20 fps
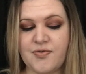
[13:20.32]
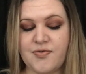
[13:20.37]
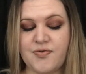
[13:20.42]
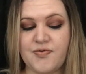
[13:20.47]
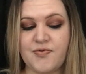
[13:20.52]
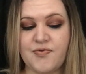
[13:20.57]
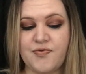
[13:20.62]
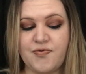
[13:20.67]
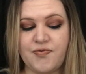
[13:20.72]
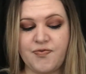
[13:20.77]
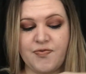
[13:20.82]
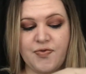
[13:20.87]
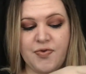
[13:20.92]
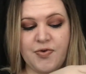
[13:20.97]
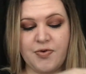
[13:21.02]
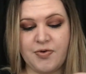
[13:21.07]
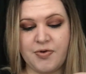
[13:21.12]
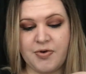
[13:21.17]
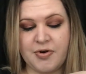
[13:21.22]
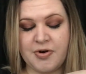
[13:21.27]

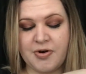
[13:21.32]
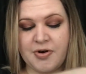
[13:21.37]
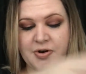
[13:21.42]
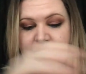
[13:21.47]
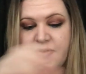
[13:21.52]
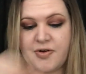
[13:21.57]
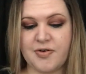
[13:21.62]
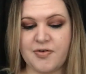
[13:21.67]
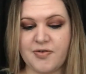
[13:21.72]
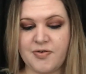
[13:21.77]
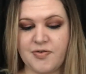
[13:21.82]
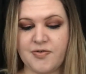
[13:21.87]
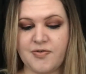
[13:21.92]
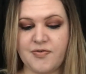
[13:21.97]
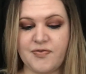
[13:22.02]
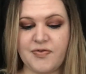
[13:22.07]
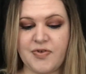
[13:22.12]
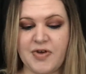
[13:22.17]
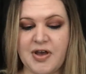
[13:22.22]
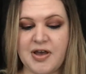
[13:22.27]
4,
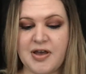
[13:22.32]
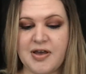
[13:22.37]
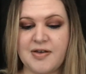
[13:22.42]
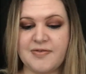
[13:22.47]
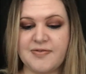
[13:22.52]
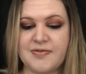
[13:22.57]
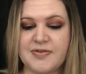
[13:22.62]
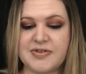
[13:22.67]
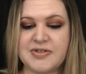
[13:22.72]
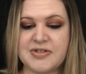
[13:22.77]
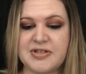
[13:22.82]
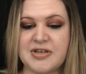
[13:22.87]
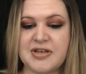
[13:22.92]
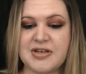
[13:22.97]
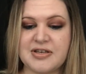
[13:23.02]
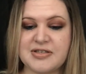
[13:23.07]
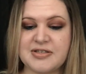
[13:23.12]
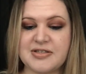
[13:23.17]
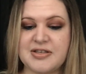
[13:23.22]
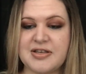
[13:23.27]
5,
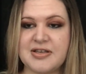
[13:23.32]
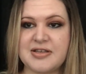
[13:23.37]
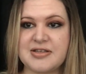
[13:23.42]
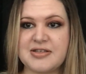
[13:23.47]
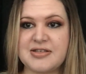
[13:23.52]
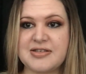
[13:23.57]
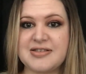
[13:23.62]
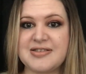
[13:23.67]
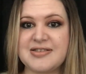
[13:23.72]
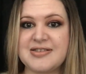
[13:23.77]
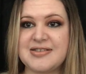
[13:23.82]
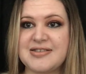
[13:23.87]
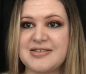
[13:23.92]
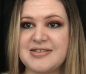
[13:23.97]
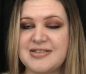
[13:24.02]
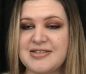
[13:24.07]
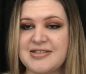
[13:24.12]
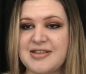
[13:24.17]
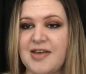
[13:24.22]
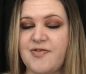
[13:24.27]
6,
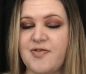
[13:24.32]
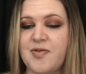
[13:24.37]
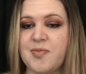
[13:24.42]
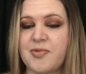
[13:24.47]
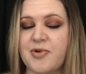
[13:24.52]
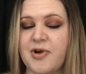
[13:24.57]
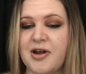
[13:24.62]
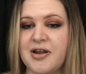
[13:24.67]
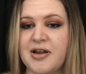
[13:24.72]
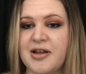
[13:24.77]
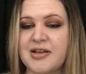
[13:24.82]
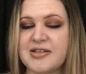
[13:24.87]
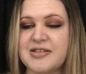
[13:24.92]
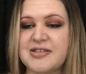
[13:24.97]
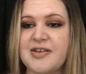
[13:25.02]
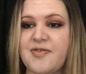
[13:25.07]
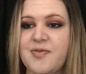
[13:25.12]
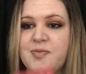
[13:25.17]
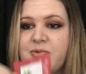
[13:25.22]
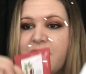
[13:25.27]
7 products.
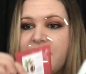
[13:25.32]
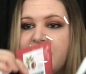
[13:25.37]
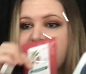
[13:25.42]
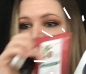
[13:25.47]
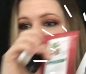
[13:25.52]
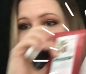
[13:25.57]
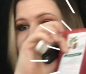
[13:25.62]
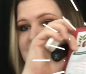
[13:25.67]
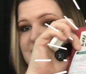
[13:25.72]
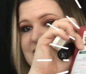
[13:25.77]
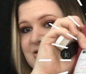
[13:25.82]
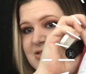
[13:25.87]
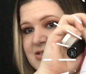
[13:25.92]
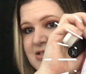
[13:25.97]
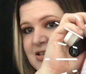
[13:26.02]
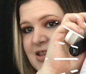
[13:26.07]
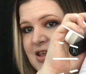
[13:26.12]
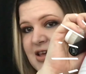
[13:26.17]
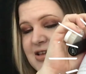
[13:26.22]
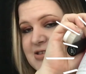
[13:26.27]
7 products there.
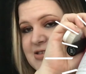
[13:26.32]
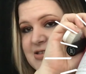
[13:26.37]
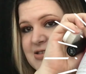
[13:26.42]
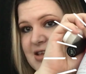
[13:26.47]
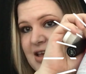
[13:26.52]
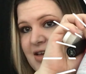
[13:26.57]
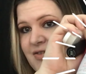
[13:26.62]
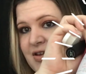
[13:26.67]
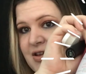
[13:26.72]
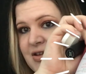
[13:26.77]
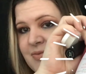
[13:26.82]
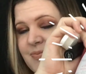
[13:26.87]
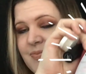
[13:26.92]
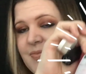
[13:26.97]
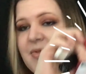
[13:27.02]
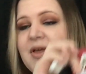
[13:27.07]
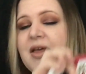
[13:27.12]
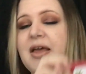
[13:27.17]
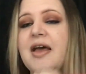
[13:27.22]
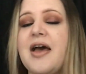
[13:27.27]
See that? 7.
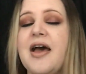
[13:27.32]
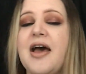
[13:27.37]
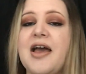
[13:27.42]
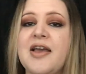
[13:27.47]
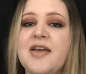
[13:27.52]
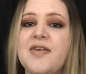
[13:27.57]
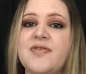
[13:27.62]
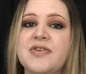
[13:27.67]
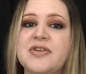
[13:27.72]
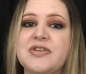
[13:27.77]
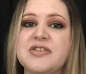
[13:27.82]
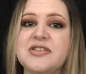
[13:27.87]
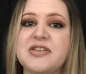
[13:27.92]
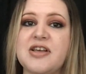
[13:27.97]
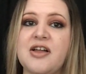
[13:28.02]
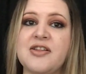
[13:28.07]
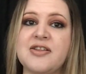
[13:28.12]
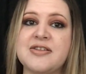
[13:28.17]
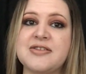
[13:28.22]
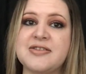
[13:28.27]
I give it a
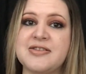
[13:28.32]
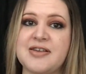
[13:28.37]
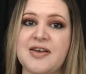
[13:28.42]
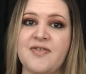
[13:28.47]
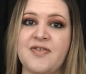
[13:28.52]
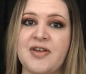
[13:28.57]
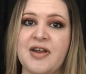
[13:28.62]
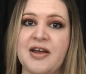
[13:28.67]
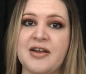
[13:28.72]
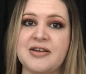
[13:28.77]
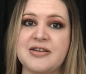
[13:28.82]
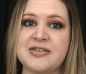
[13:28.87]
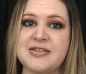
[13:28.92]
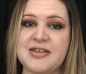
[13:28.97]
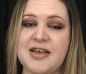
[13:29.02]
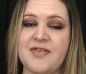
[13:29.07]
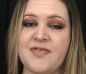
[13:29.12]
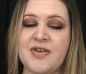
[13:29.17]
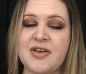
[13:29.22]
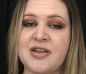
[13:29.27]
solid 7 out of
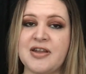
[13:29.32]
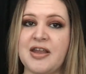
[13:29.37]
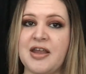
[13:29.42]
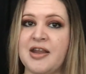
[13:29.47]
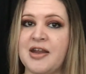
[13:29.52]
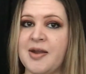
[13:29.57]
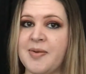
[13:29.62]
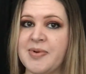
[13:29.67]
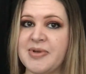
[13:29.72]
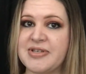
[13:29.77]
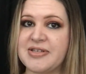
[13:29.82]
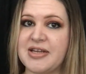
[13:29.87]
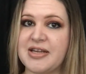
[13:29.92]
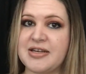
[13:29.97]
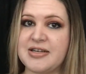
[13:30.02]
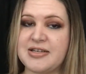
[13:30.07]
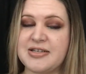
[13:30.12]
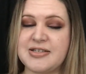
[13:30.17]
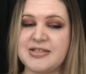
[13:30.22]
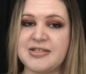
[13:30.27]
7, and I'm
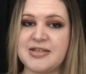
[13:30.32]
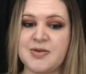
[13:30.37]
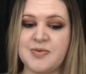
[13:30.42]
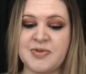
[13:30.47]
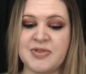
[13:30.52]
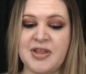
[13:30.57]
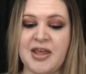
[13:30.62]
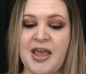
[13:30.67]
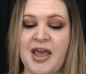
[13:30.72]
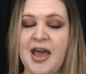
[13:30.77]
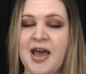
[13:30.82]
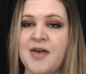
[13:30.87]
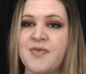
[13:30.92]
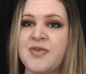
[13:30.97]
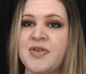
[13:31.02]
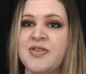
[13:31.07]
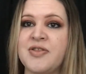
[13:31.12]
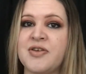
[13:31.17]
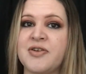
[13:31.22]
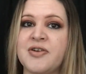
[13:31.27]
excited to see what they have
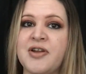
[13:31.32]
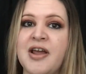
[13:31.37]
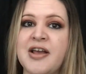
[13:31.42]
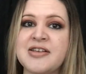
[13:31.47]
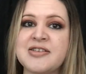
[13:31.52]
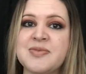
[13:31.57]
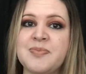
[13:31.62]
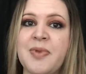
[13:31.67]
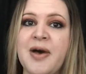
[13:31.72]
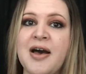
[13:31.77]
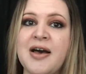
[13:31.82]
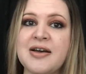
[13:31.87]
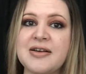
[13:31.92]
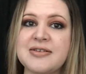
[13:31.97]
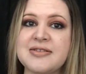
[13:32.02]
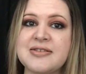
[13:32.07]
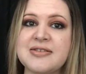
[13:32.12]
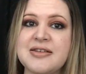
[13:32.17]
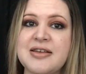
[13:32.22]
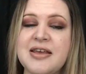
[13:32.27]
in their next
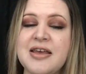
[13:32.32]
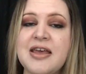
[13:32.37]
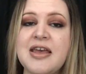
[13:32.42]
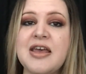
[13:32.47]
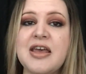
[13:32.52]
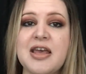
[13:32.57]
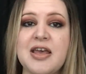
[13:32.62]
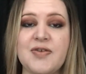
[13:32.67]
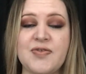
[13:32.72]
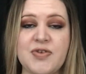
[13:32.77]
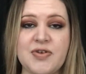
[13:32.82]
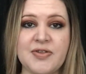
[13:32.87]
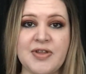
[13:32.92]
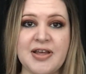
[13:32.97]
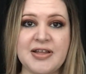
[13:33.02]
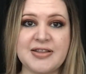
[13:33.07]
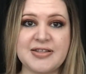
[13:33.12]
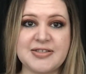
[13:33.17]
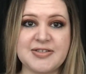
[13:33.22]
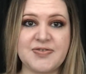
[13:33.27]
box. If you
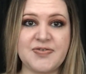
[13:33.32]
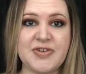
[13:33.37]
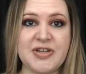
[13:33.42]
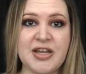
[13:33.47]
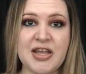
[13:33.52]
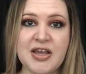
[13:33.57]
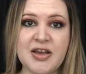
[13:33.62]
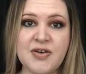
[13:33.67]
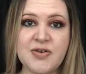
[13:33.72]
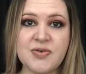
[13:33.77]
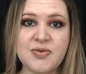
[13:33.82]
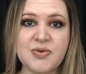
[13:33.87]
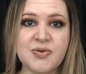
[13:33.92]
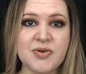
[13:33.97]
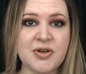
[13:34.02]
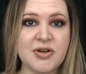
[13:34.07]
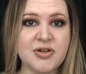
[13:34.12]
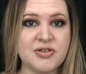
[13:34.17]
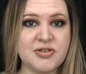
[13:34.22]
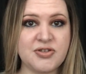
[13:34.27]
like this video,
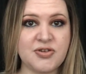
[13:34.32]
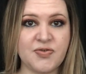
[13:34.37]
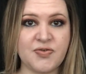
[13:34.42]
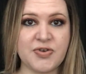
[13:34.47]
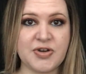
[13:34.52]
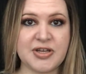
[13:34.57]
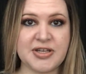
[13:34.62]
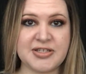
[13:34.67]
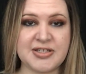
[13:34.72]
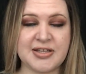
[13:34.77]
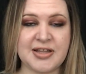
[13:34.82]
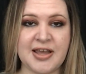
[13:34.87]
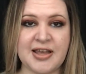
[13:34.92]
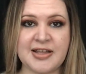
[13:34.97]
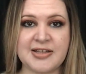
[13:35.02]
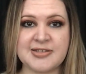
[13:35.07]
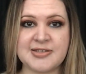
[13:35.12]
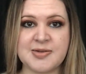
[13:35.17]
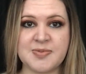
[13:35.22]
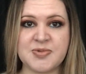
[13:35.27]
don't forget to like
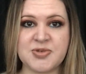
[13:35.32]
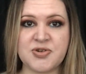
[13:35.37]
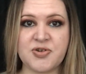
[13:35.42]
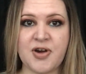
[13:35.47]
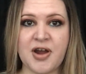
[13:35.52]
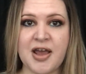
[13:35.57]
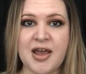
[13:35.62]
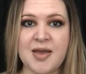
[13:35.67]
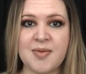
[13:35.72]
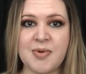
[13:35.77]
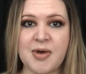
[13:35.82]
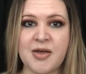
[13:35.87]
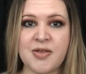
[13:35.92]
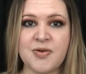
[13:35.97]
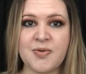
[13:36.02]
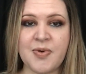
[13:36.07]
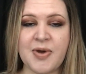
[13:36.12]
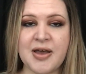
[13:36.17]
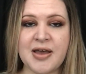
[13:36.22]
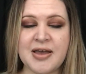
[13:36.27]
and subscribe.
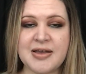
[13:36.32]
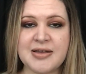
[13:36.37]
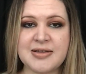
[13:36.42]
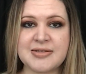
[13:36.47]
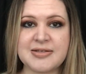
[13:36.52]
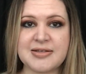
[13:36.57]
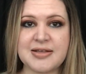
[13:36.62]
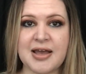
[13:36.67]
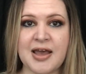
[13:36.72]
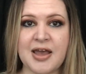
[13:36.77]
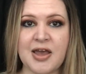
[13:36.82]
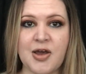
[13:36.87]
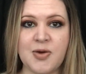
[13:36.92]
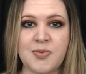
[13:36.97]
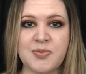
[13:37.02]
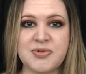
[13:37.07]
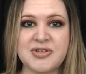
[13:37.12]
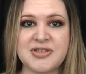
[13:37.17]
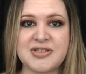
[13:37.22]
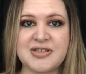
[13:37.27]
Otherwise, I
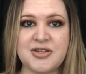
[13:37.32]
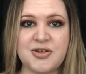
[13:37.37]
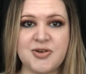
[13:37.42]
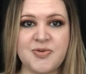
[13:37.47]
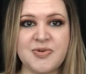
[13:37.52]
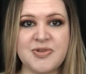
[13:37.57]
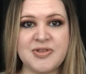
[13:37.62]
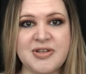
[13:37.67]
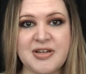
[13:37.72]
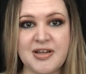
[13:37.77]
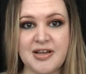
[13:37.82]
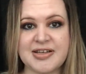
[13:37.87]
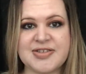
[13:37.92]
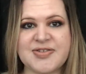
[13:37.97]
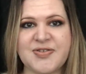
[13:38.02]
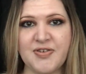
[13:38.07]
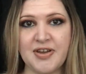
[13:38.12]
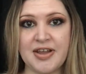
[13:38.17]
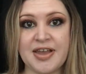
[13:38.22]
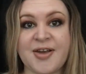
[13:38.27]
hope to see you in the
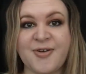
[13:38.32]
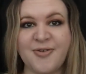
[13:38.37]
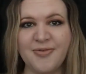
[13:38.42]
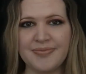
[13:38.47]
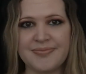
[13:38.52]
next video.